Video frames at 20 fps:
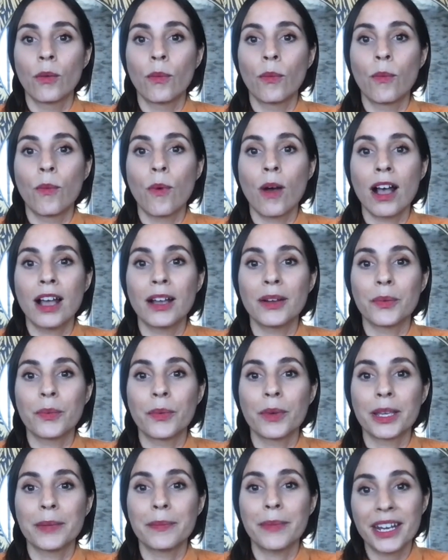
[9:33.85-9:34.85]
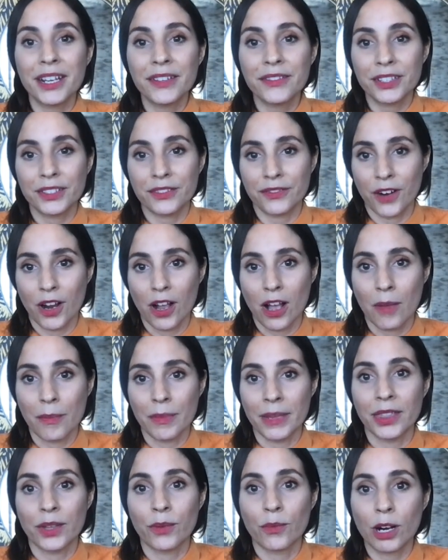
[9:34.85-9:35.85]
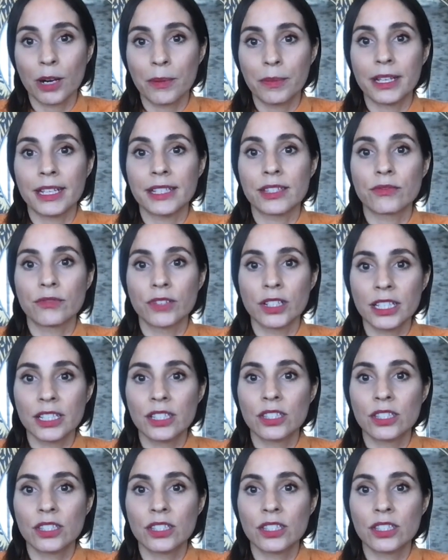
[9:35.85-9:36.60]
what we benefit from in the workplace really